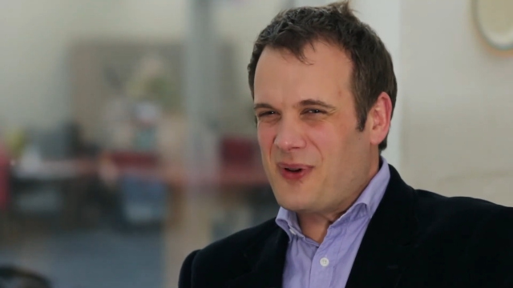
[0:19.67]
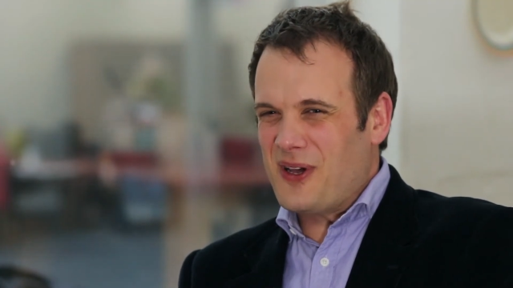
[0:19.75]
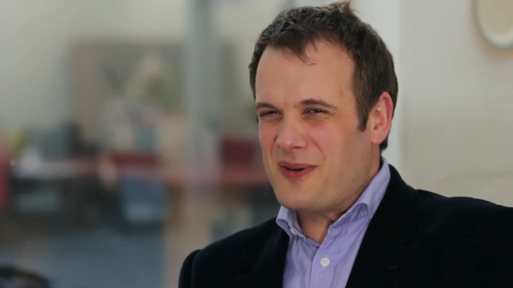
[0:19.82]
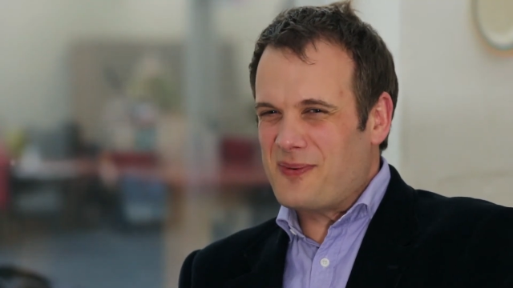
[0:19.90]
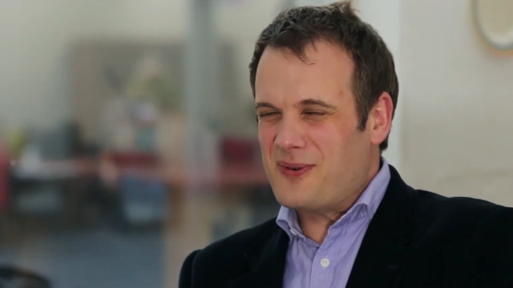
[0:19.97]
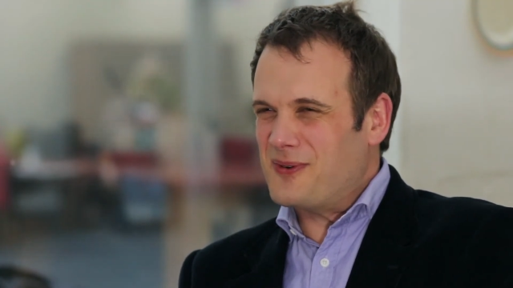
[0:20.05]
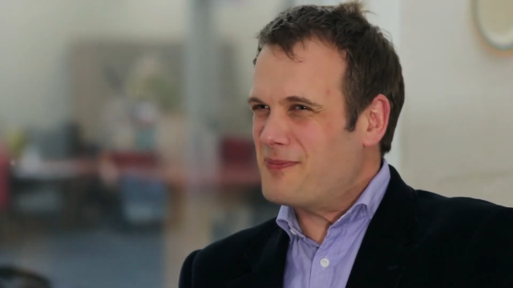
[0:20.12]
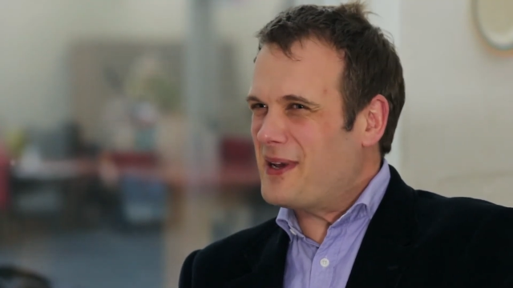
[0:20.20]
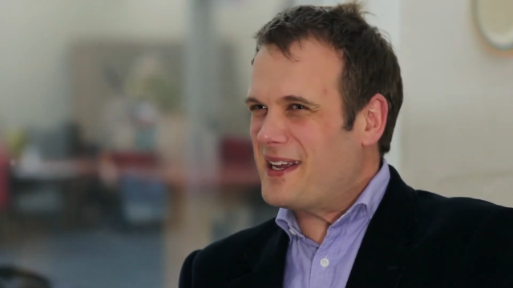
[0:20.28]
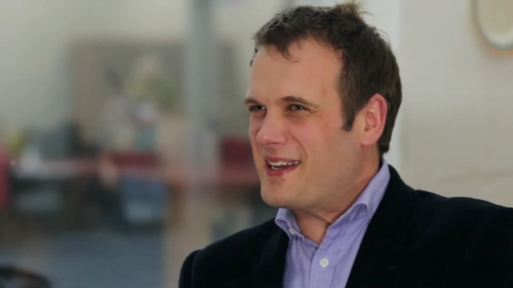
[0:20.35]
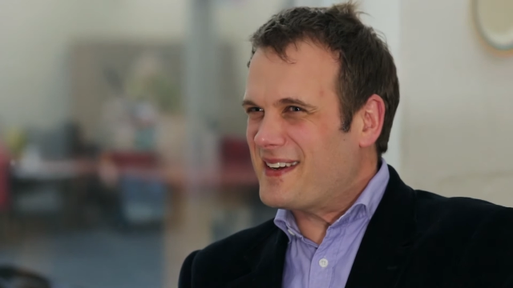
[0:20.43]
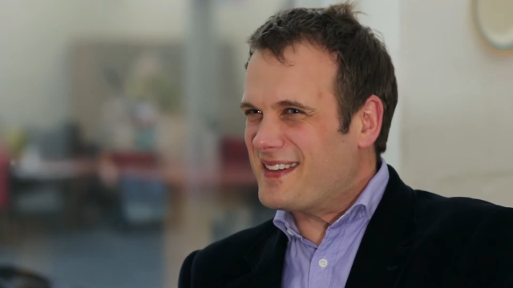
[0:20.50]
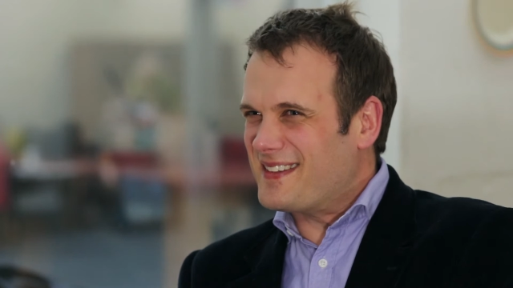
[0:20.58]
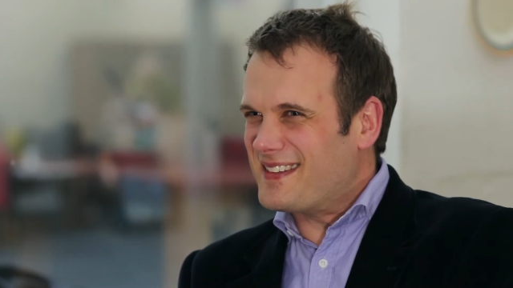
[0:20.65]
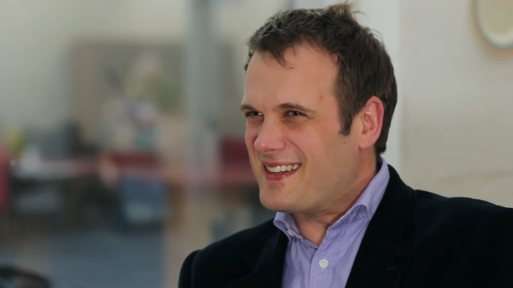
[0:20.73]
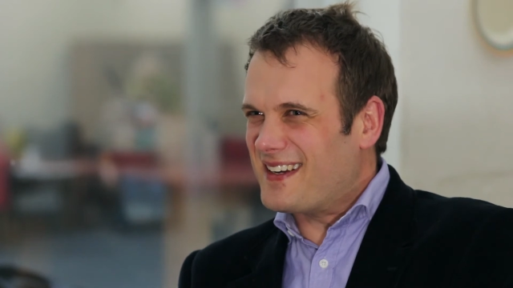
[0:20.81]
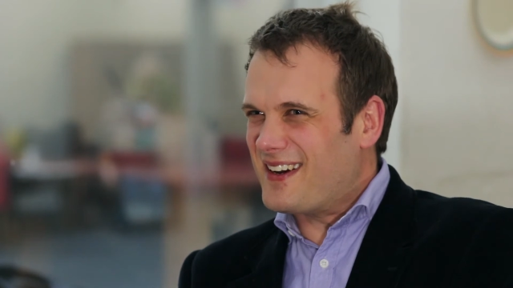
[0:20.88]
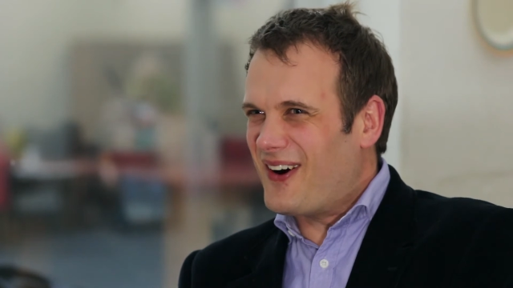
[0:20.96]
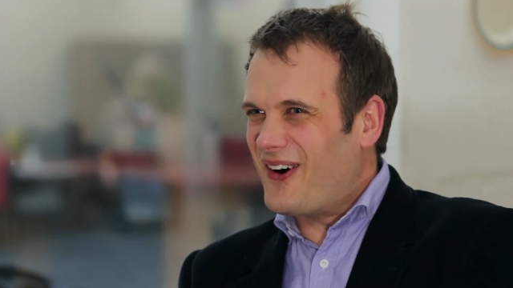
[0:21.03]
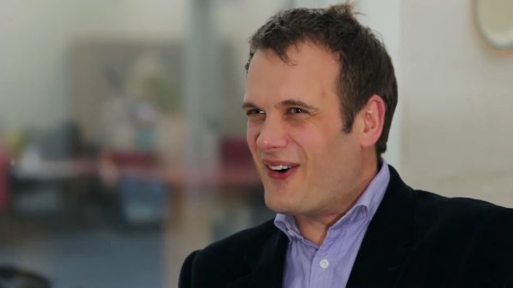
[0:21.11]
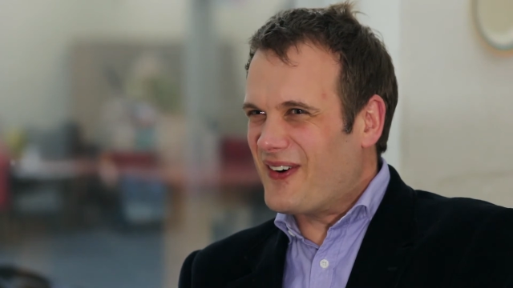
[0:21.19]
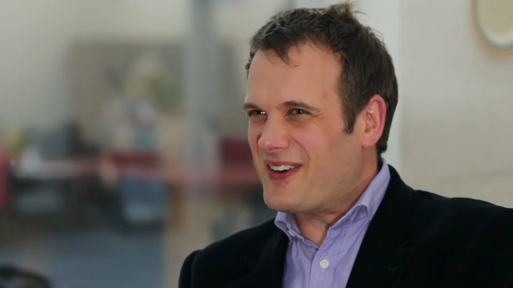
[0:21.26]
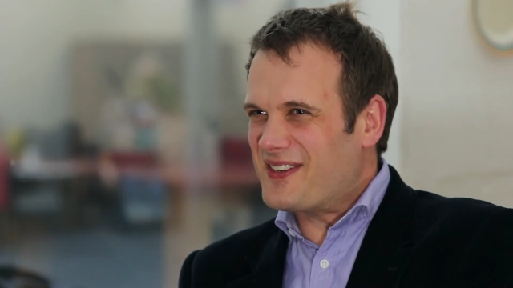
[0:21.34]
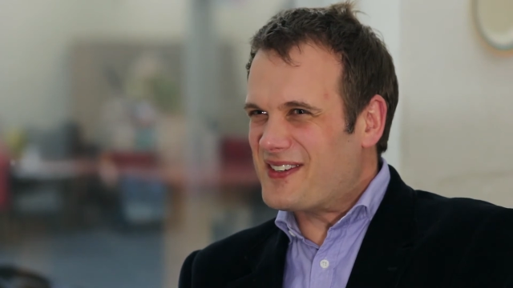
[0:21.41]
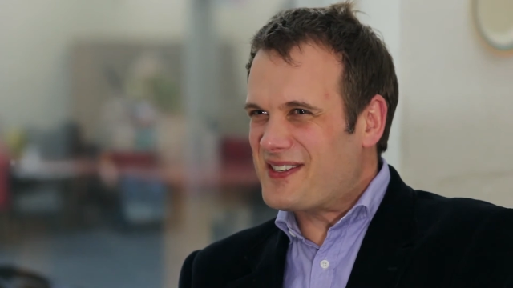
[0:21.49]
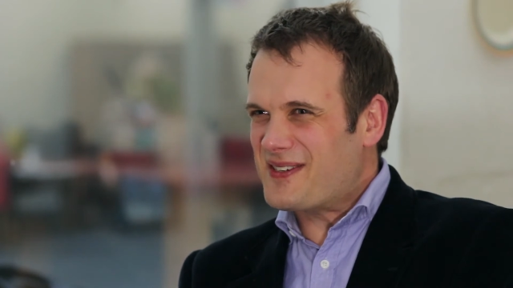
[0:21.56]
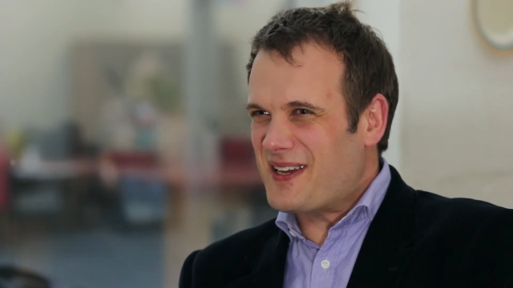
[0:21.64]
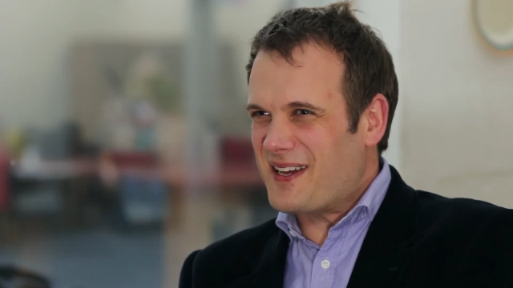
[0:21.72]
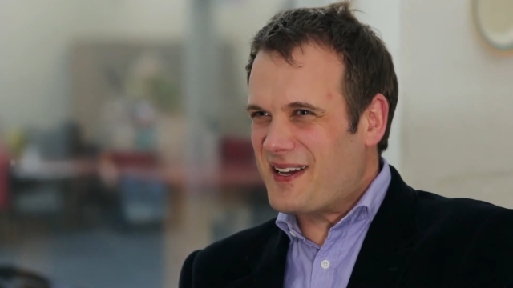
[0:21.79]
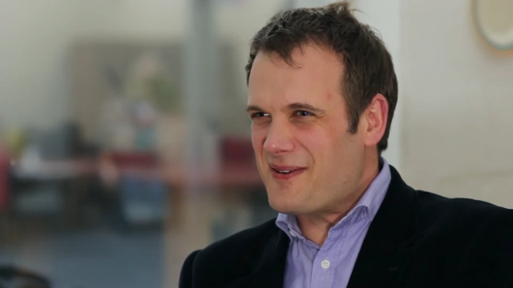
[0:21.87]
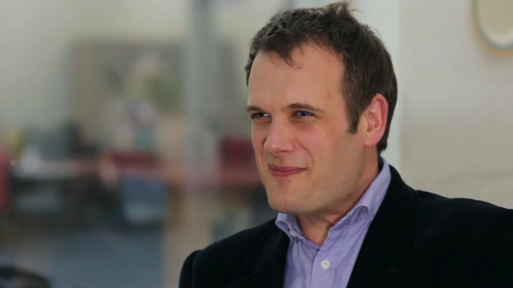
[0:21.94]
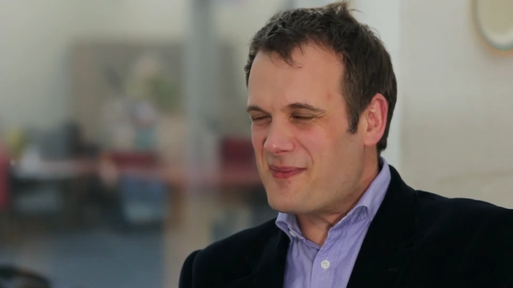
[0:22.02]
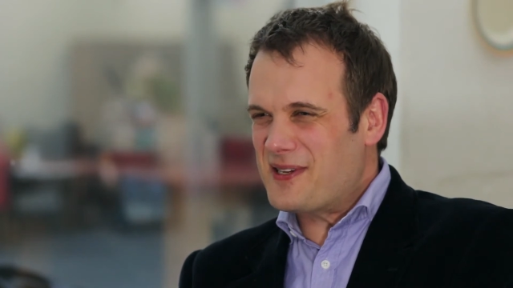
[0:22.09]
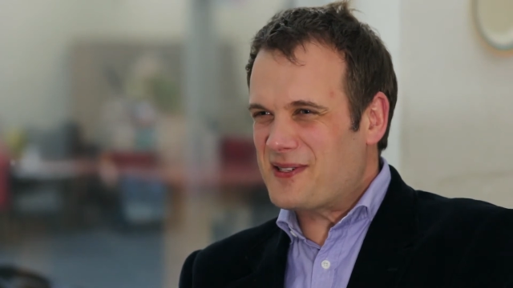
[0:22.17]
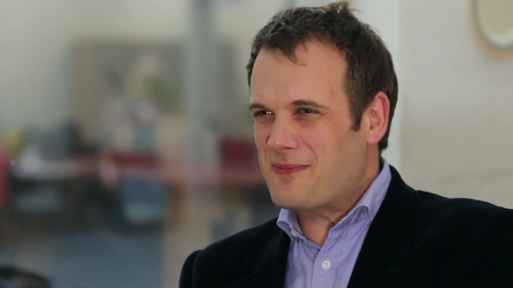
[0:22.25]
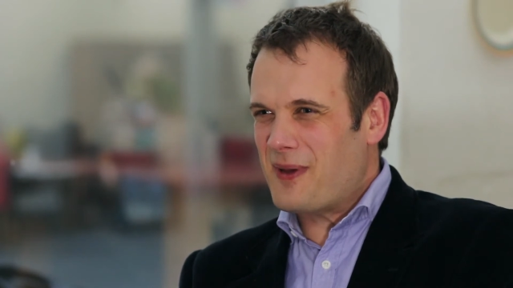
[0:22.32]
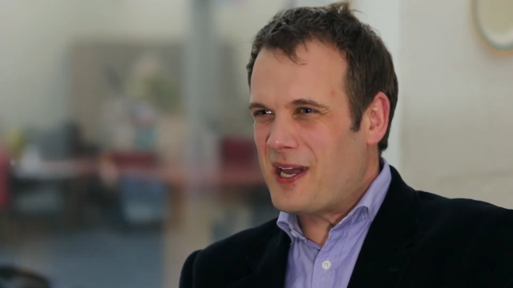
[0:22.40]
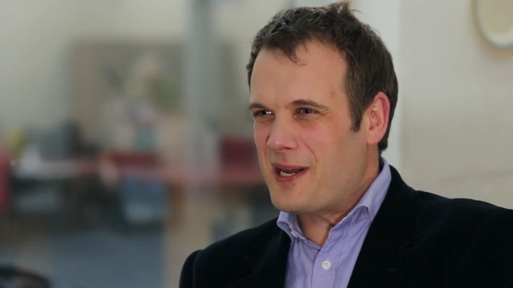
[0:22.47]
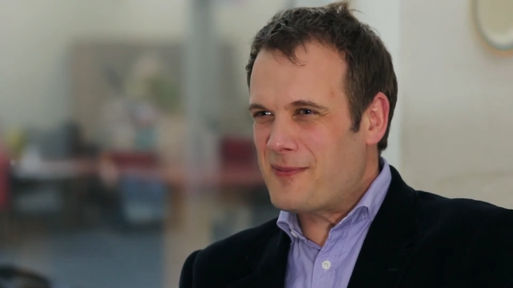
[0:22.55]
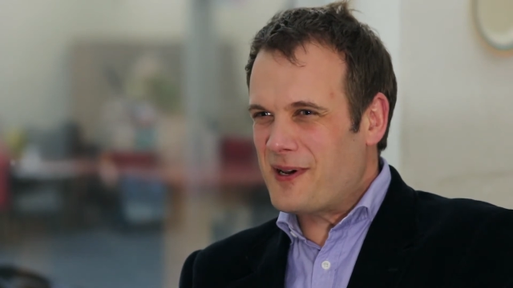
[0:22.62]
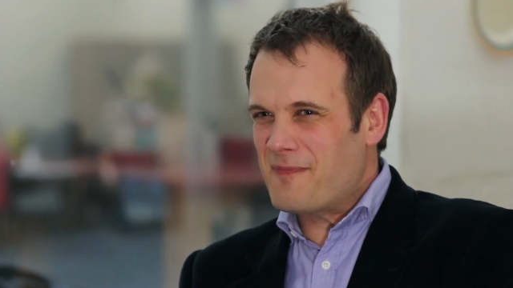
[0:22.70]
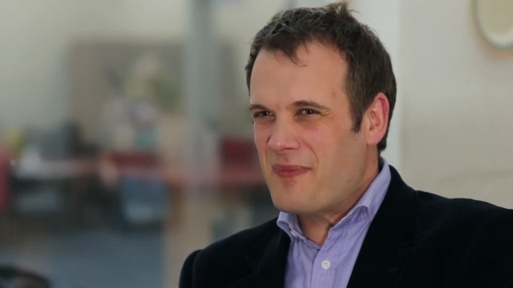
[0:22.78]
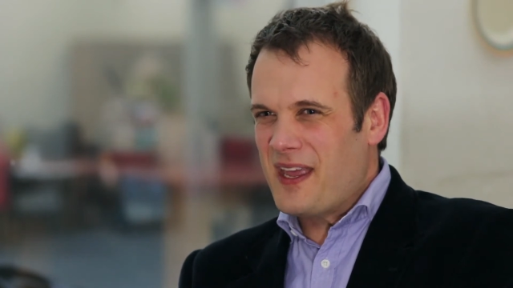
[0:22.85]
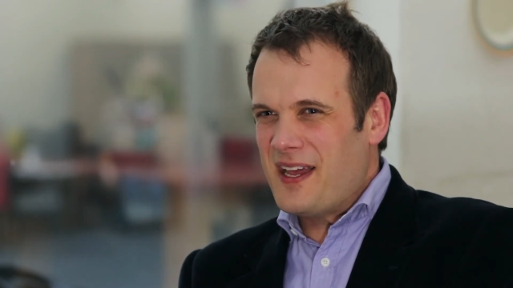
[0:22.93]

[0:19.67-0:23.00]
purple, pink and uh, orange uh, bits of paper